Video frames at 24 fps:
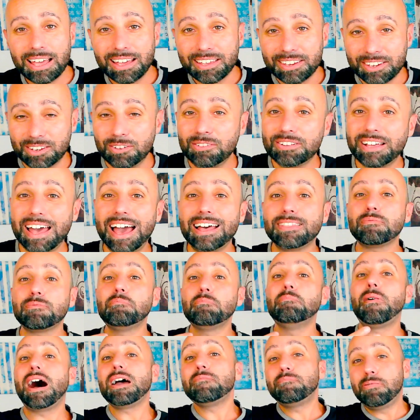You'll get
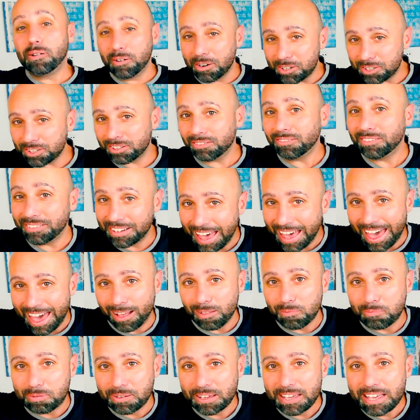my personal
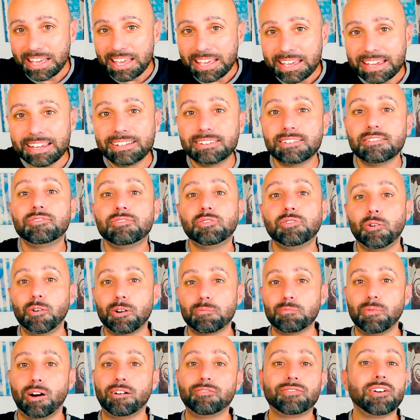help in the
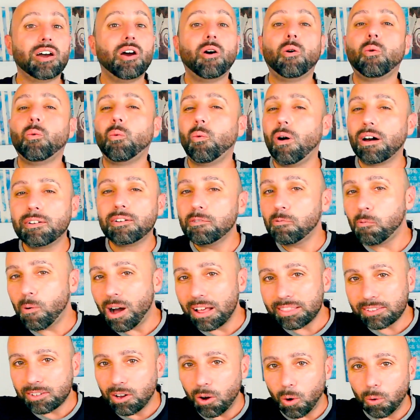form of
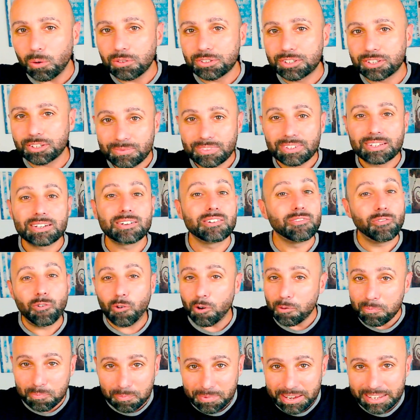one-on-one calls,
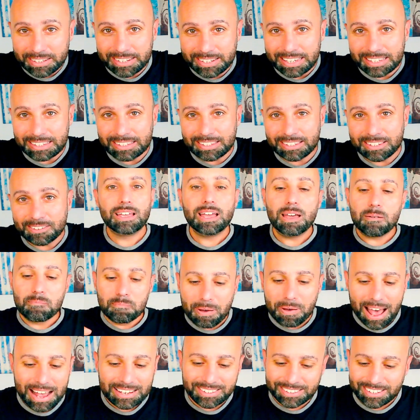group meetings,
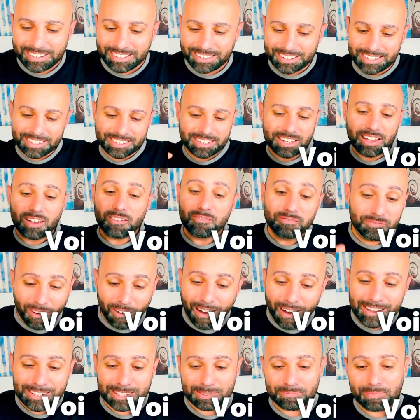messages,
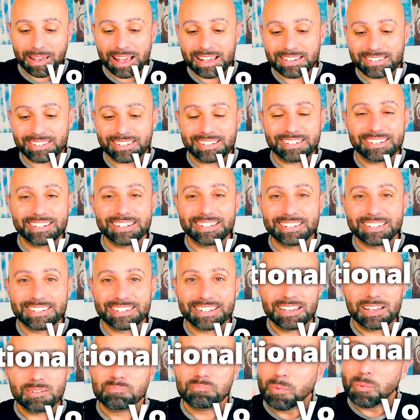voice
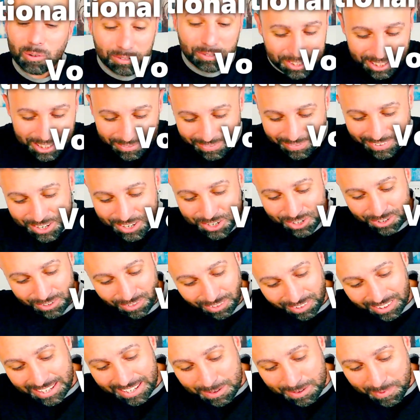messages,
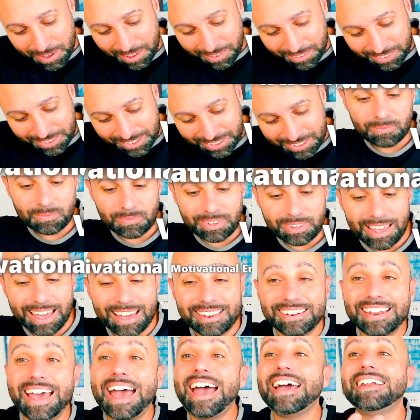motivational emails,
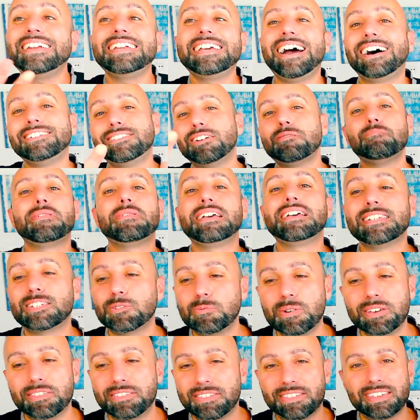and any other means
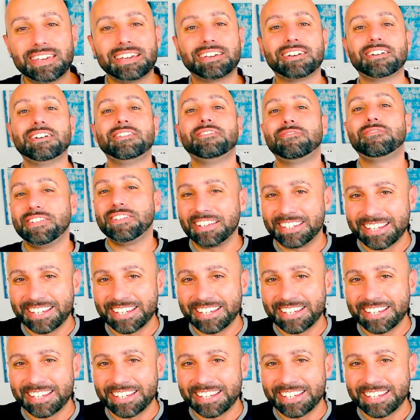we think fit